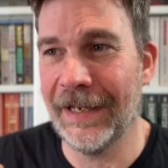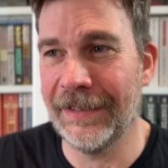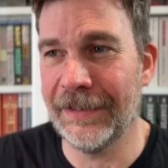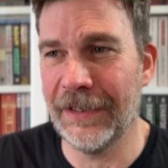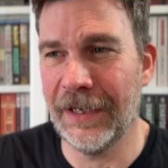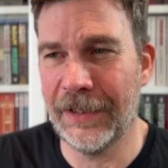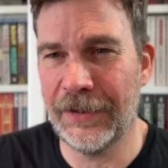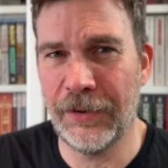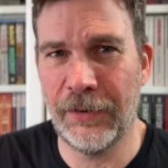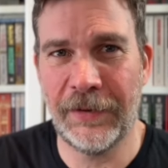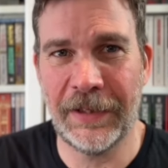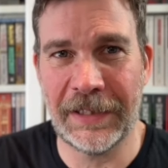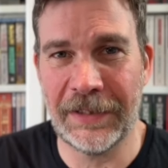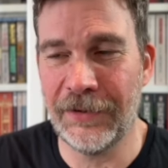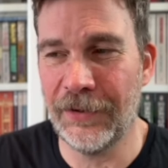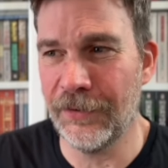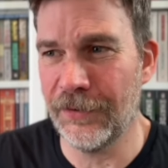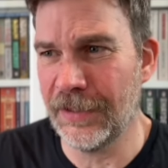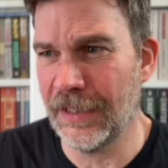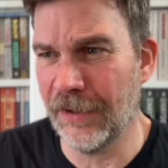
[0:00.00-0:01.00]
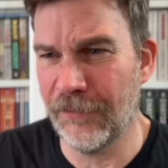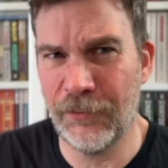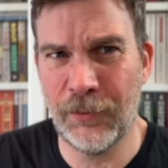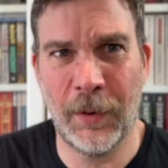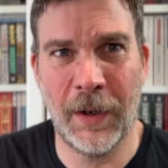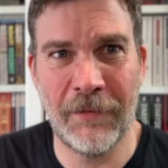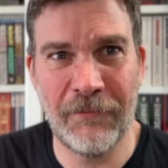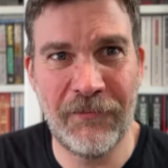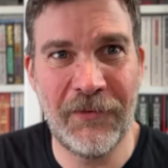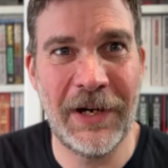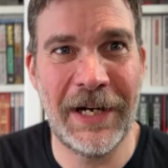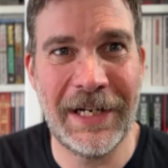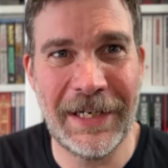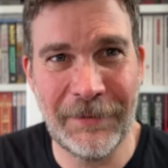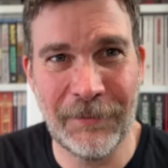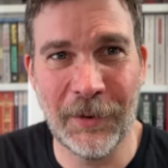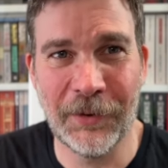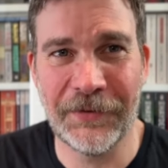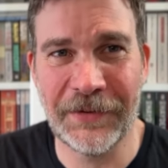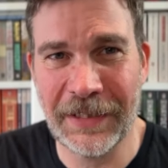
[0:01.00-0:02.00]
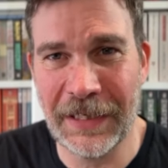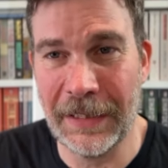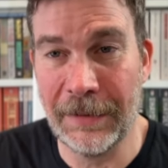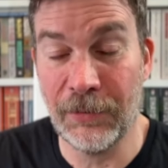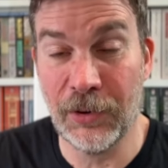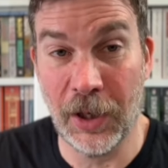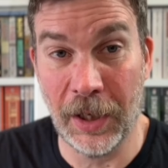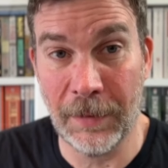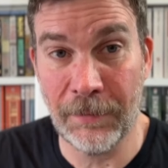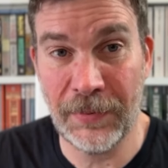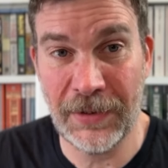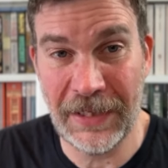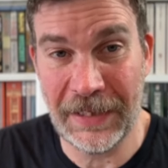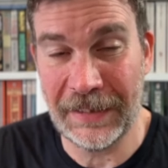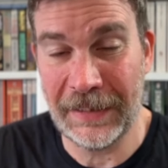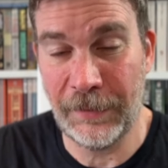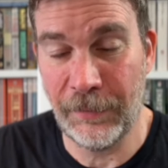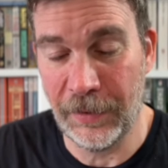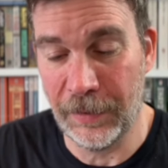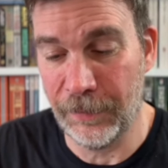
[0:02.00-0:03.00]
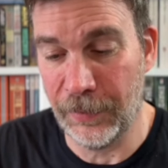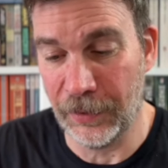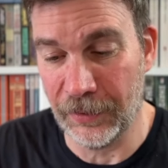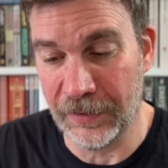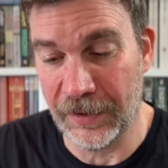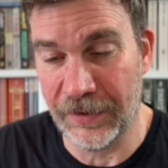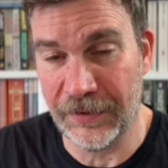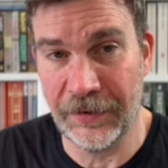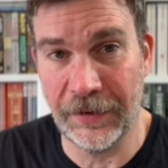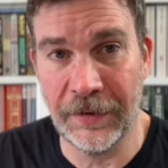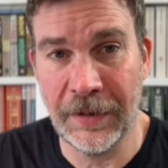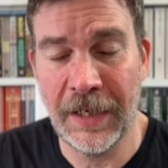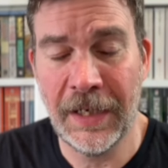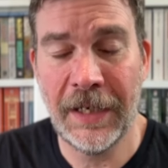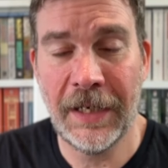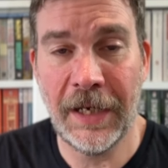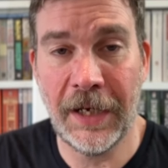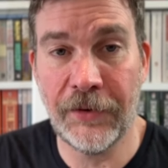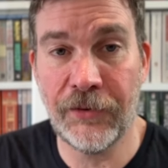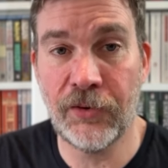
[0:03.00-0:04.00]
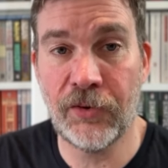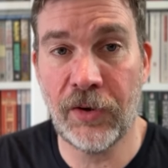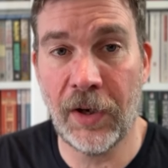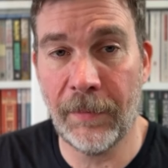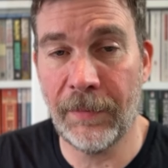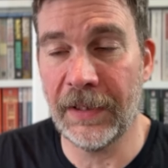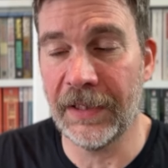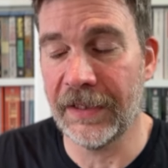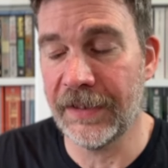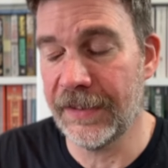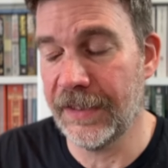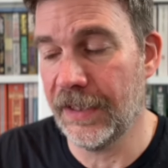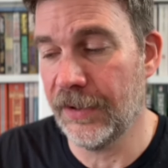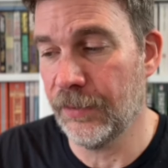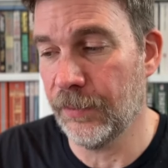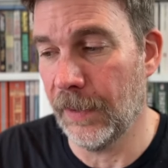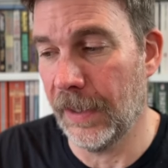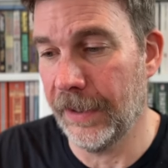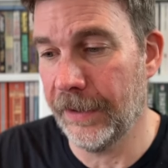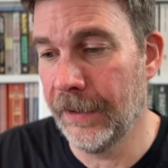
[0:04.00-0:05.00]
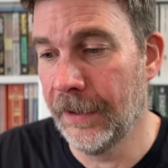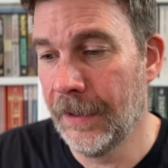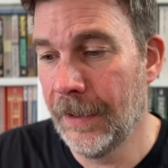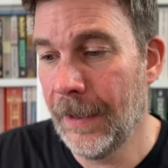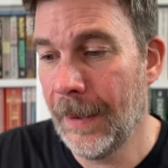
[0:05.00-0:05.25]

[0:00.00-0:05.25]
and you think to yourself, do I really want to keep going, particularly with a book that's as troubling as this one?